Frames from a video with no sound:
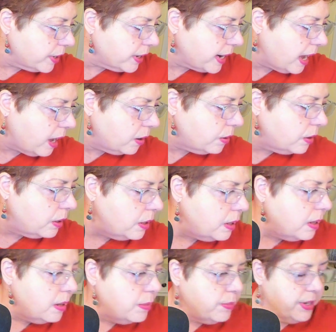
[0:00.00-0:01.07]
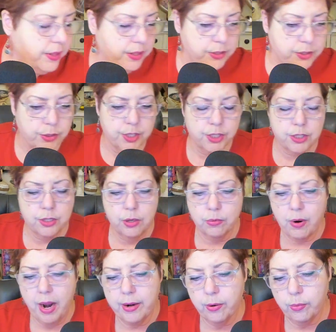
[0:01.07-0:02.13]
now. But in the traditional
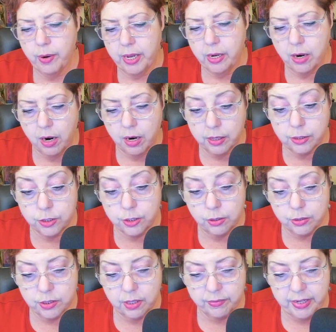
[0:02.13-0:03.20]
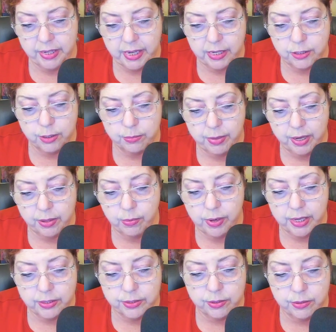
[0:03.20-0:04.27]
Rider-Waite card, and Joel's on vacation, by the
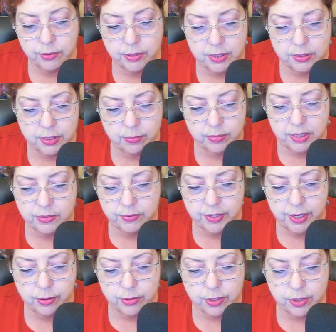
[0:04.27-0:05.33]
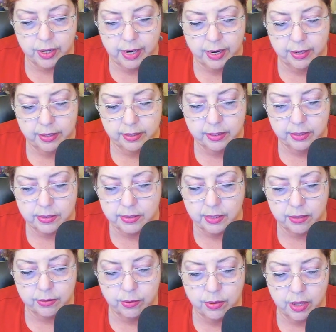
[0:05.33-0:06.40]
way, so these videos aren't edited because I don't
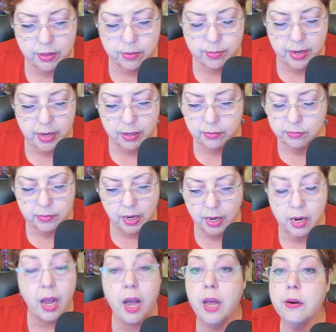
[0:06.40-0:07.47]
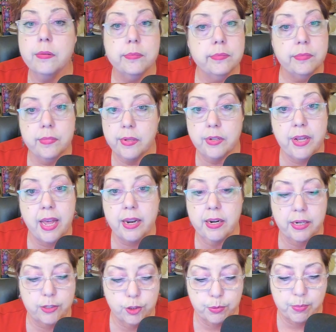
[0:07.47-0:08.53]
know nothing about
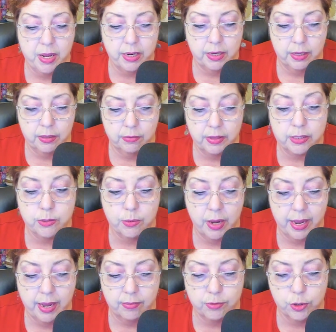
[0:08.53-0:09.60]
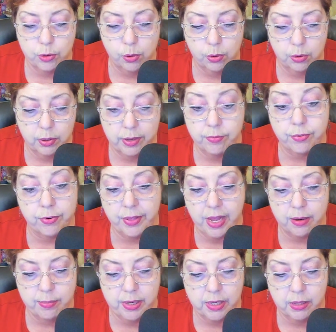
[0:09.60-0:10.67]
editing schmediting. That's why I have Joel, and for that
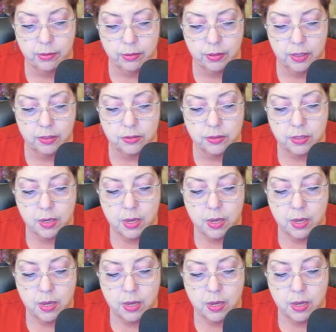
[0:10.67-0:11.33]
and many other things.